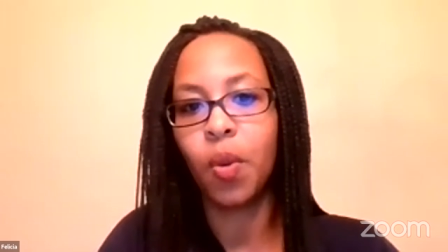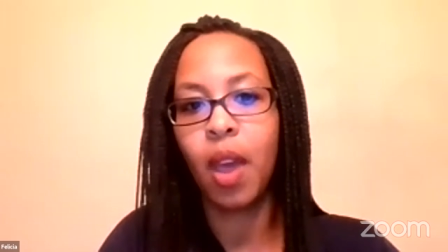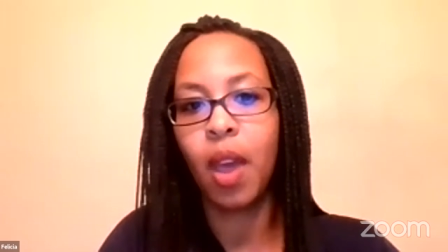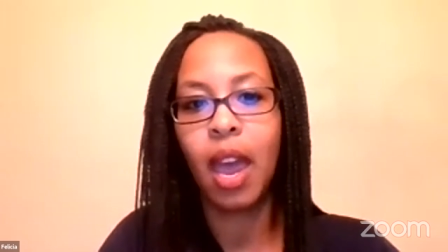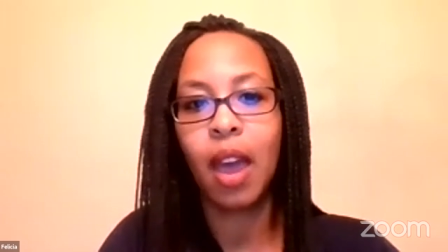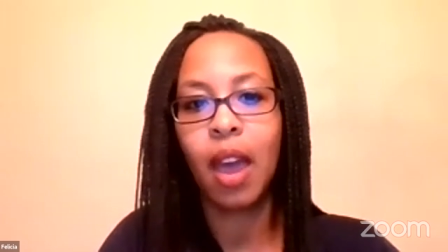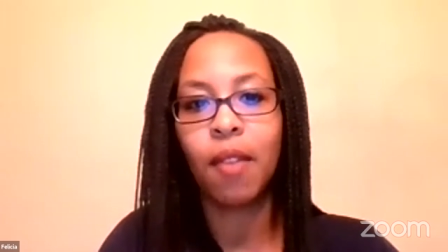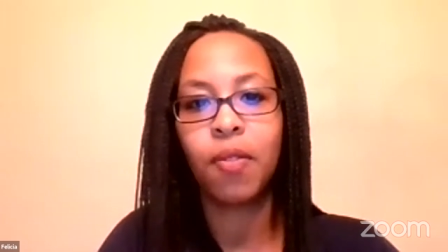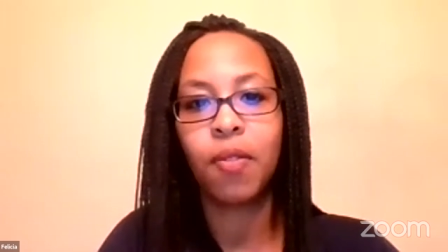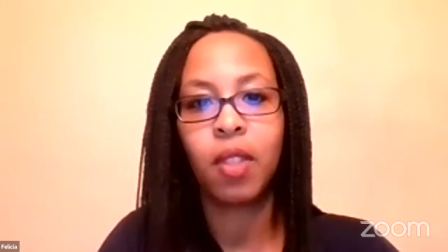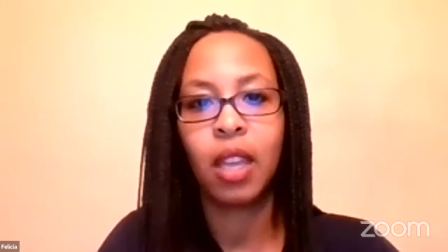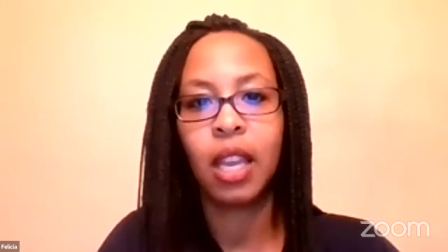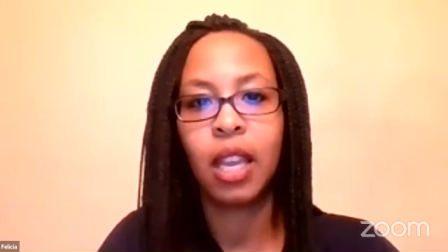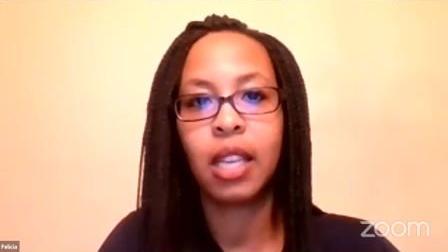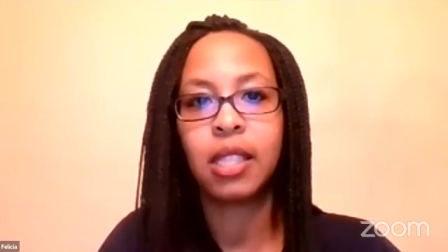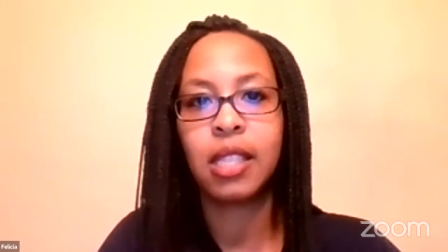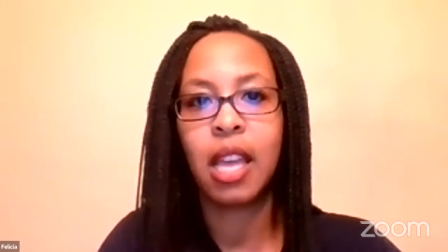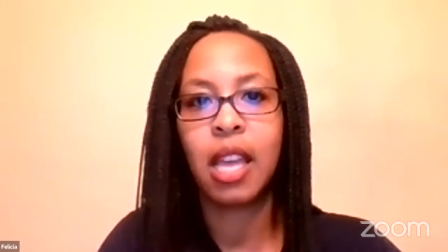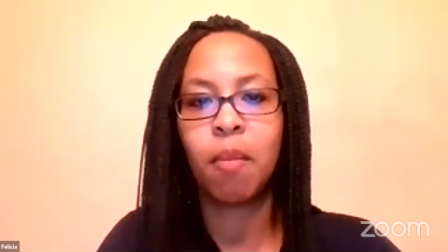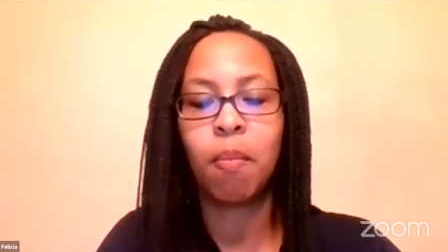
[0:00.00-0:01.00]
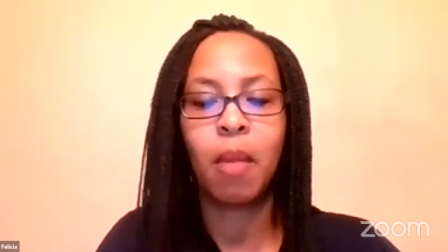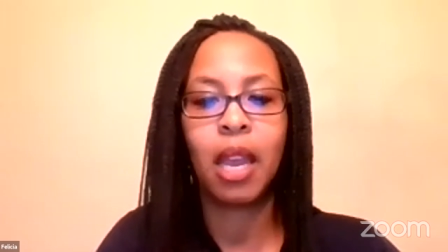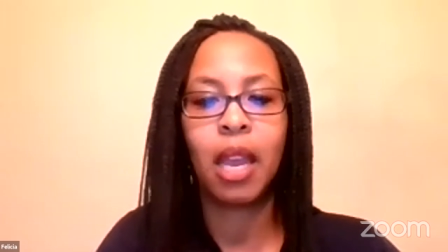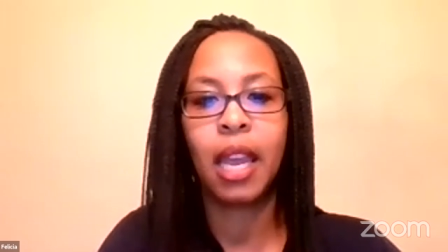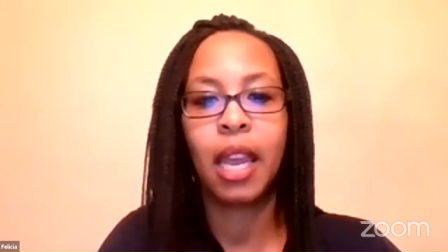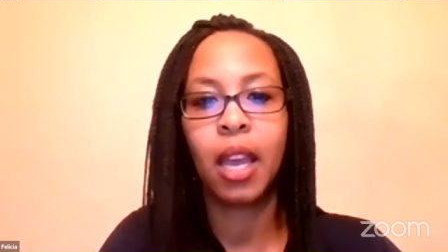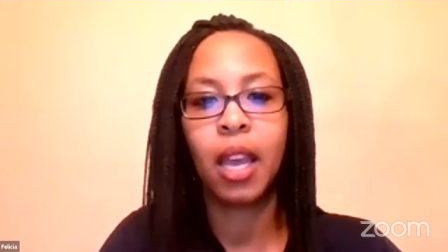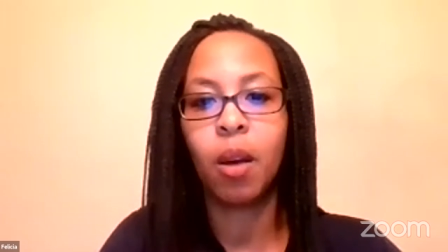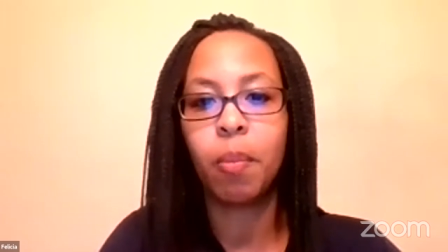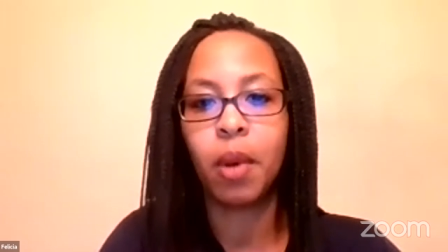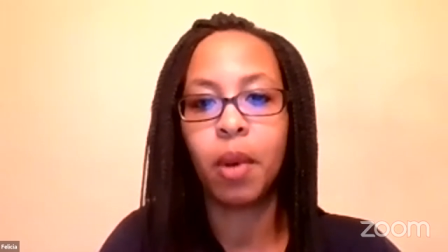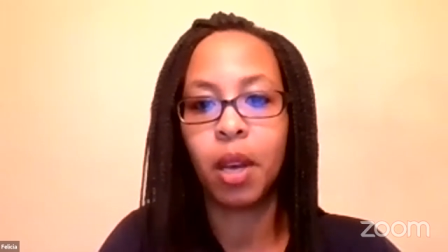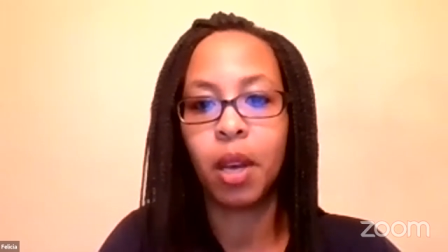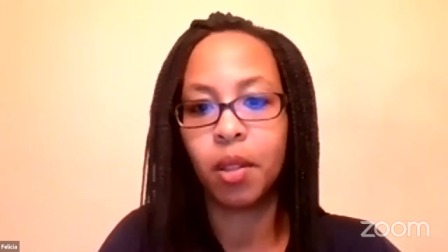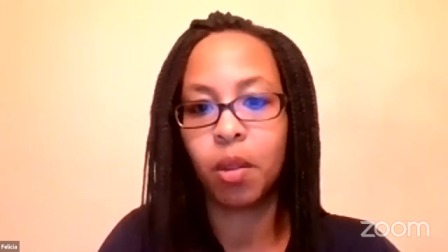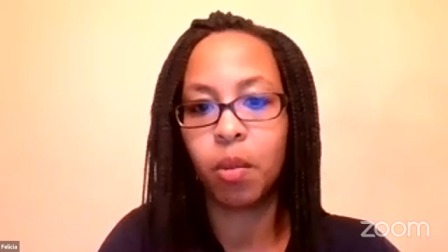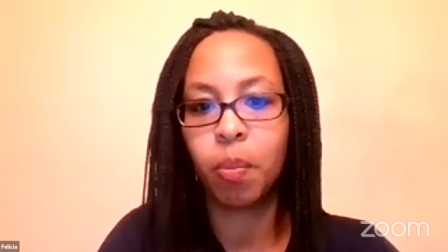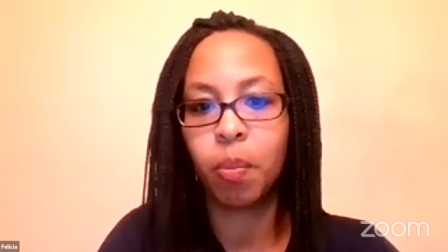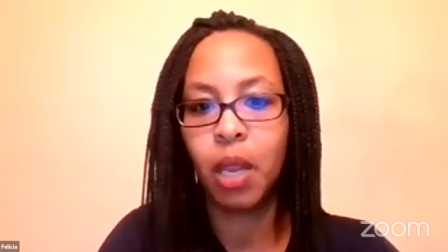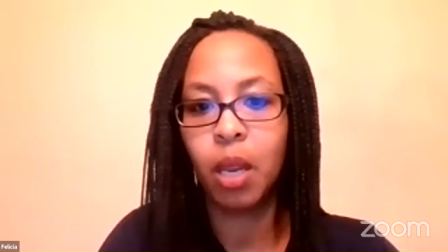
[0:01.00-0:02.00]
have things that may help
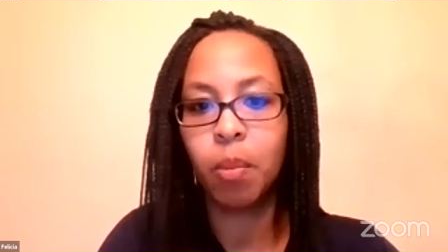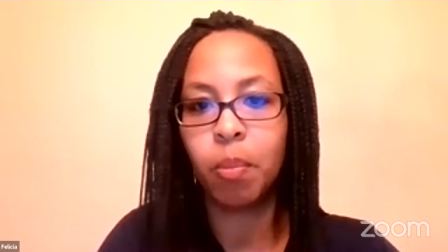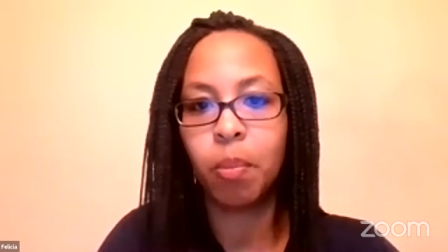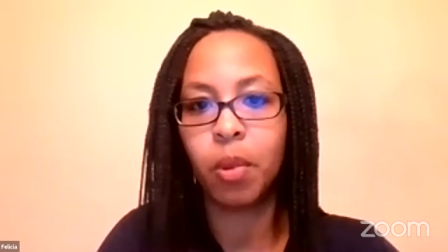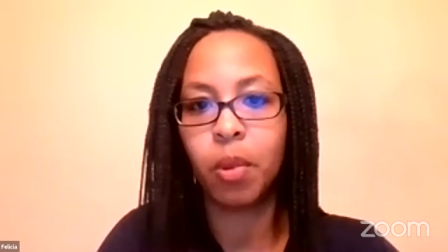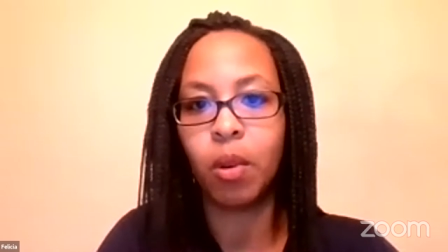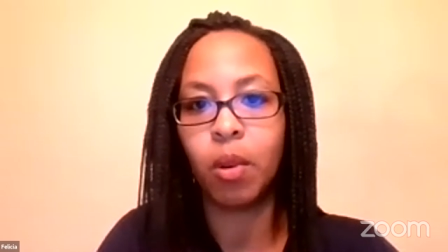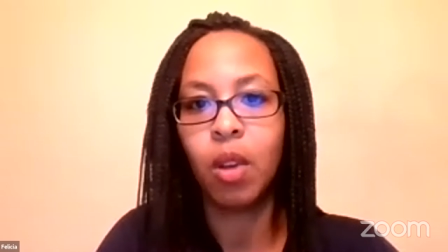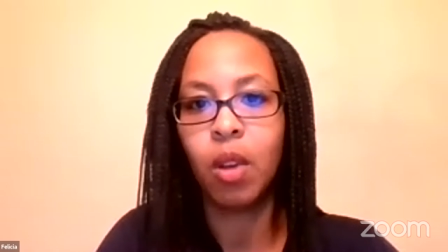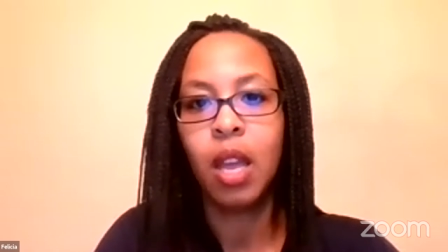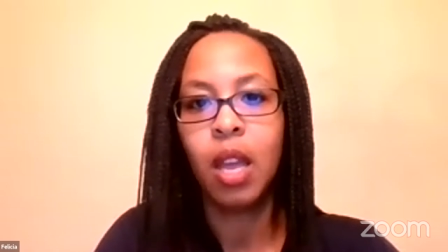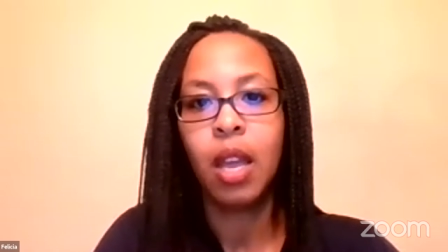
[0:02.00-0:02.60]
other people.